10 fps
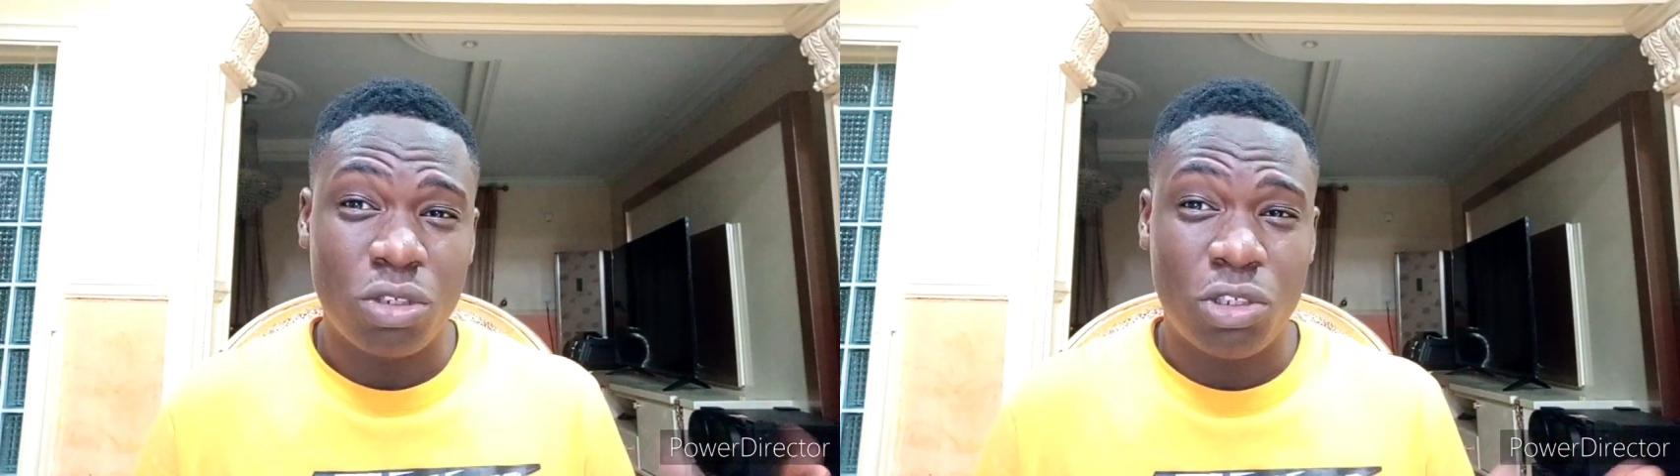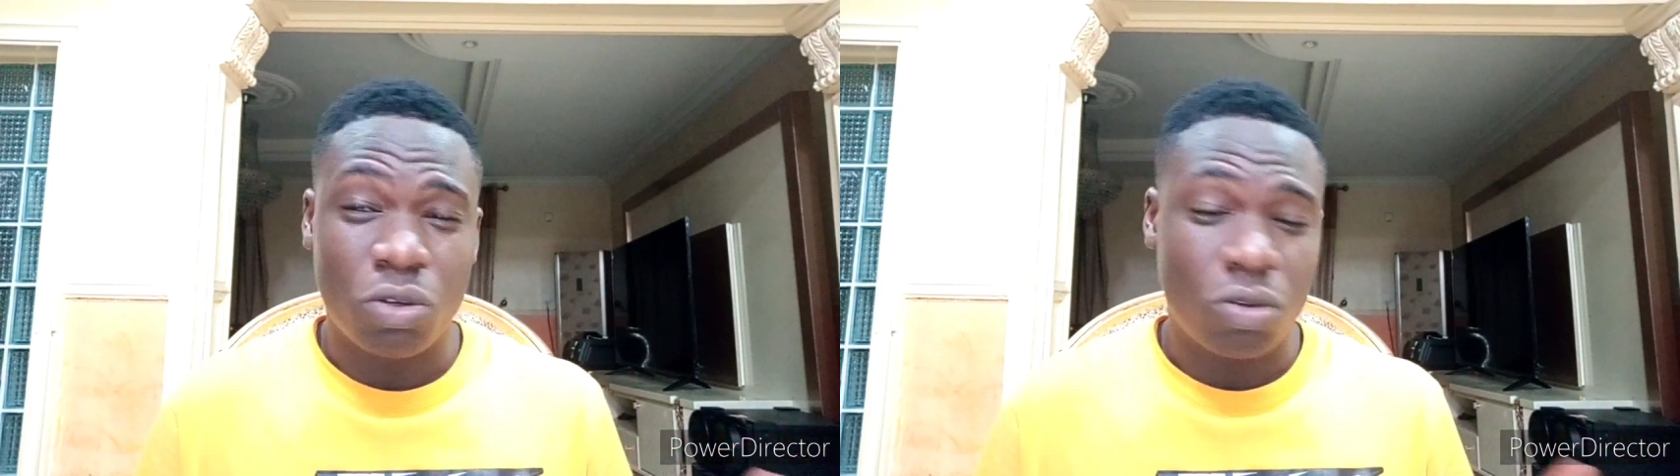
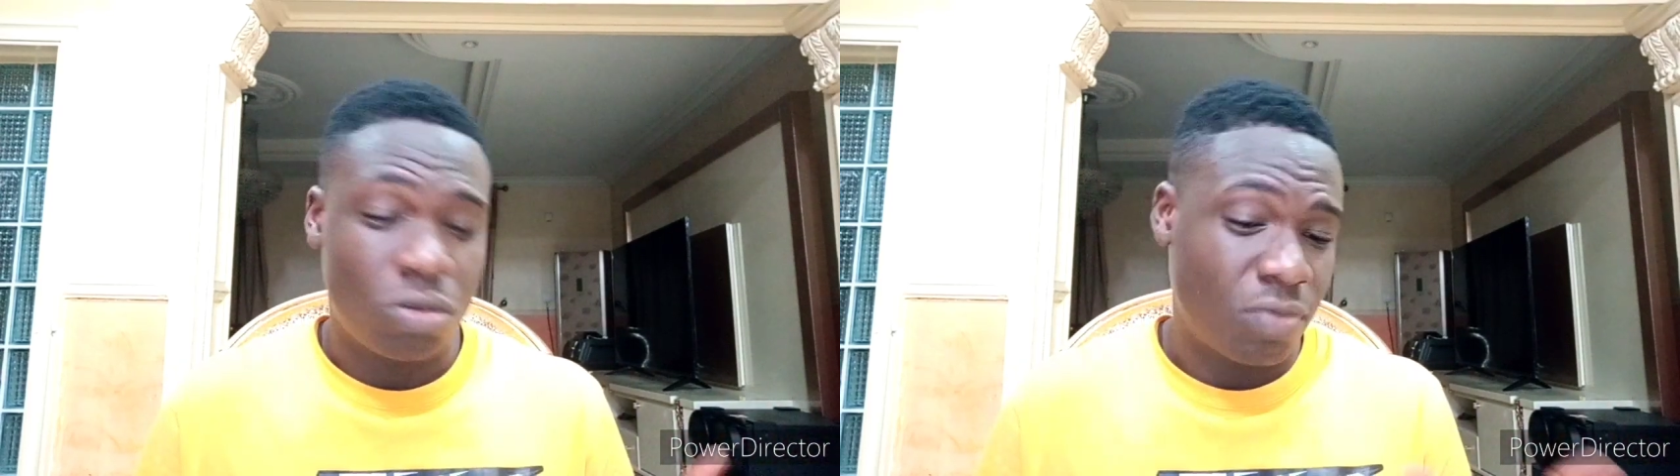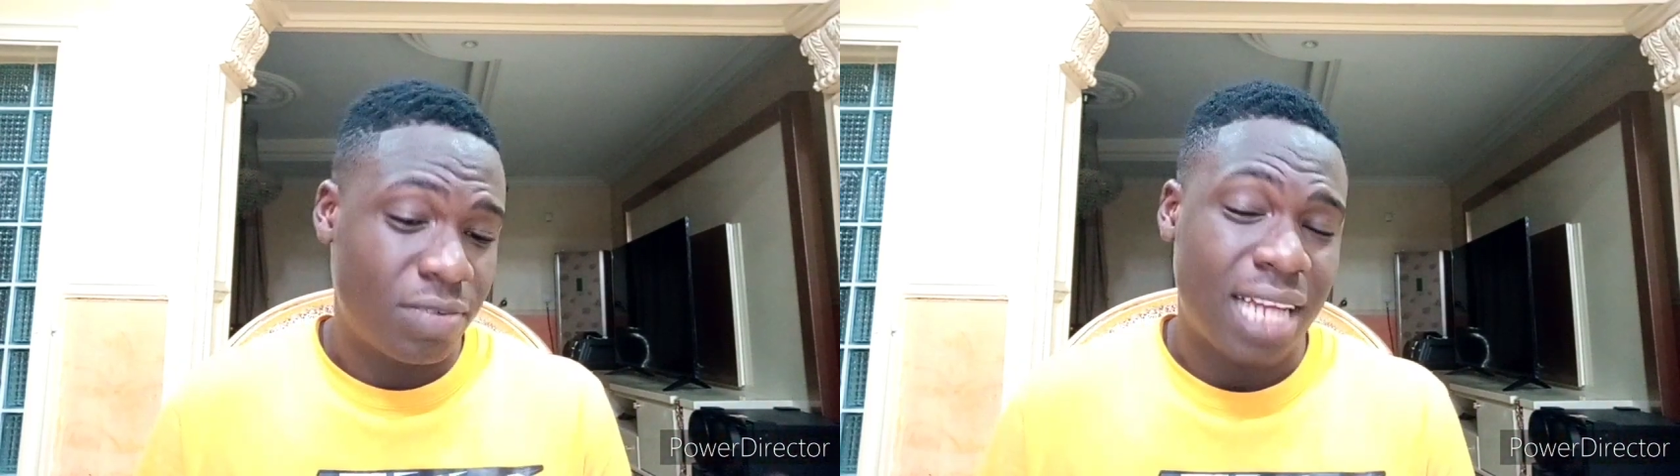audio
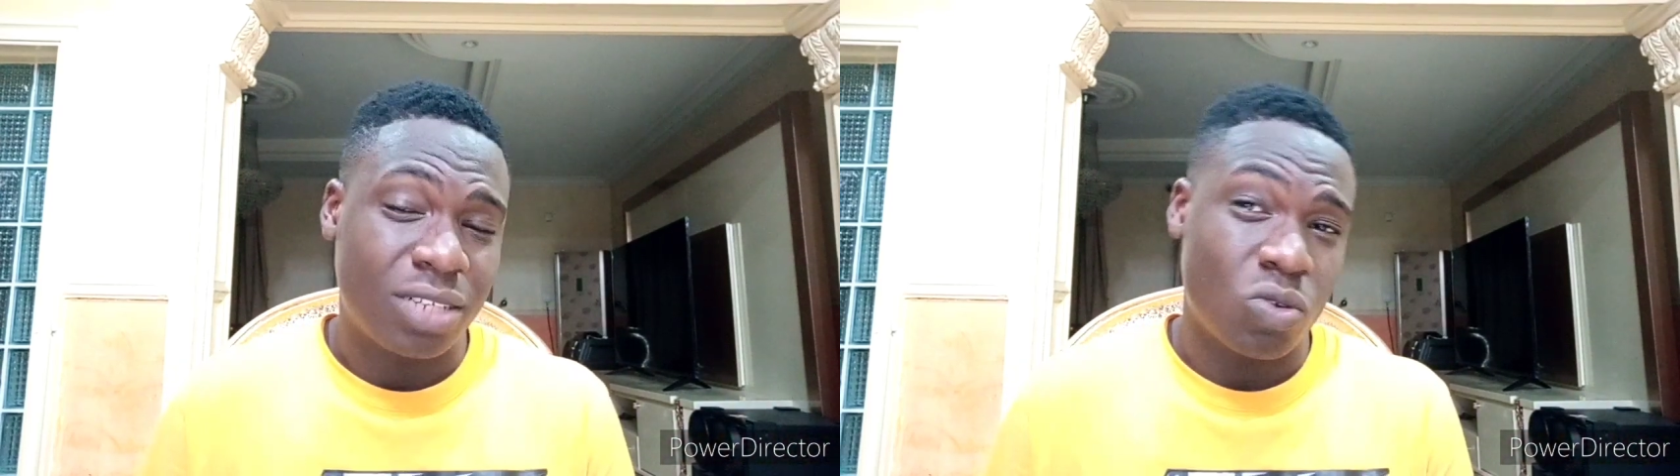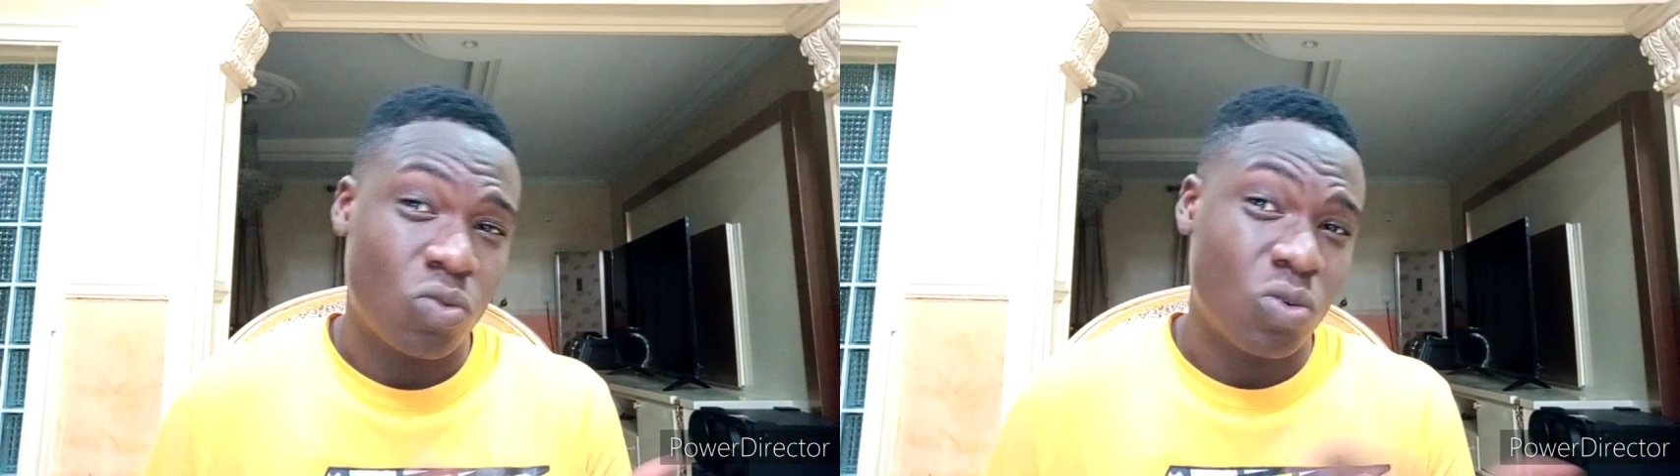of that
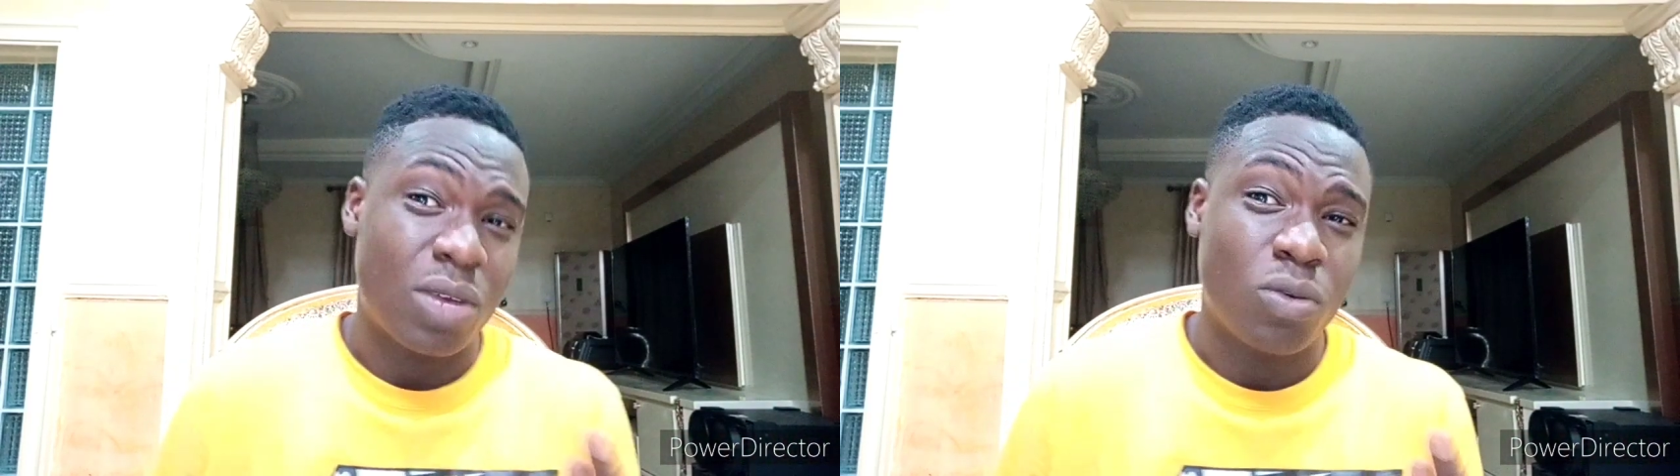song, what I